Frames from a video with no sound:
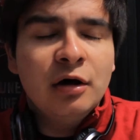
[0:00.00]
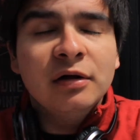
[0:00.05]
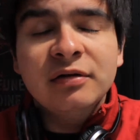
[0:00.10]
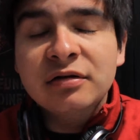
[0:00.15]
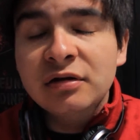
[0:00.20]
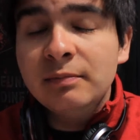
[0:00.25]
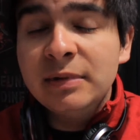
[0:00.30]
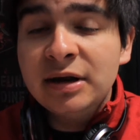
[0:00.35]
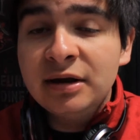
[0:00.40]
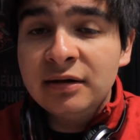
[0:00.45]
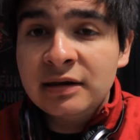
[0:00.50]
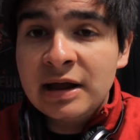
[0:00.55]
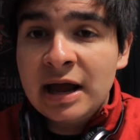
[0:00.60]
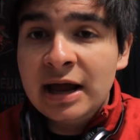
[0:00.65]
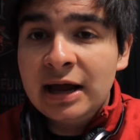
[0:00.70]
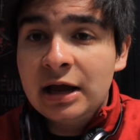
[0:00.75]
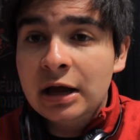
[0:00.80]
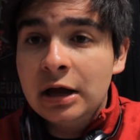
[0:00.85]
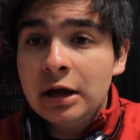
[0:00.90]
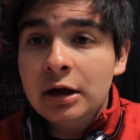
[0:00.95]
also means
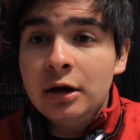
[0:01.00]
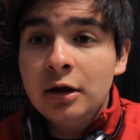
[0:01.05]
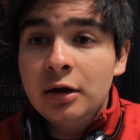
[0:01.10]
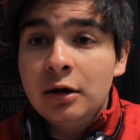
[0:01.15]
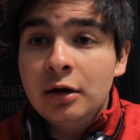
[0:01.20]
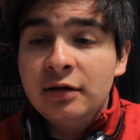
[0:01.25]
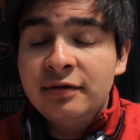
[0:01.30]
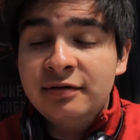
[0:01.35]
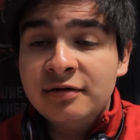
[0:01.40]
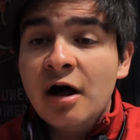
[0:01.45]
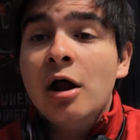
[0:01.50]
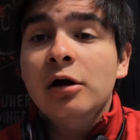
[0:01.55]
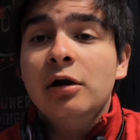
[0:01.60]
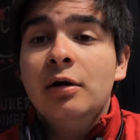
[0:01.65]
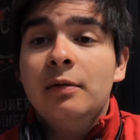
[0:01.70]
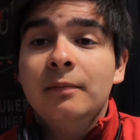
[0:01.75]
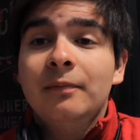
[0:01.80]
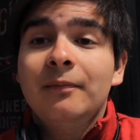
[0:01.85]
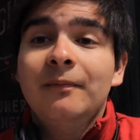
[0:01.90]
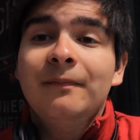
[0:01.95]
like
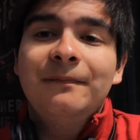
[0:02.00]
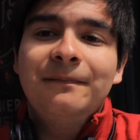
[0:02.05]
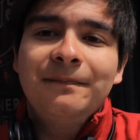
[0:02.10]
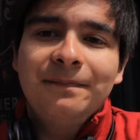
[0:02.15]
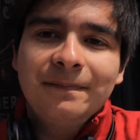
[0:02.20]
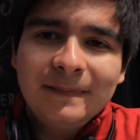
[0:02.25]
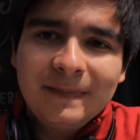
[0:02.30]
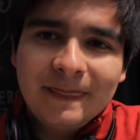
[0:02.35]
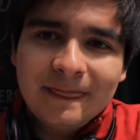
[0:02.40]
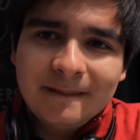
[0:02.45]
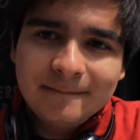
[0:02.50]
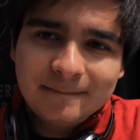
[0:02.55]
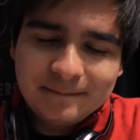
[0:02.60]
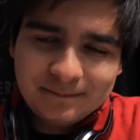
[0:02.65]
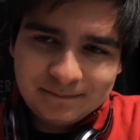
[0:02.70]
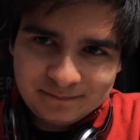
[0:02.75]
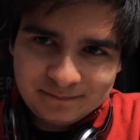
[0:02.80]
solemn. So you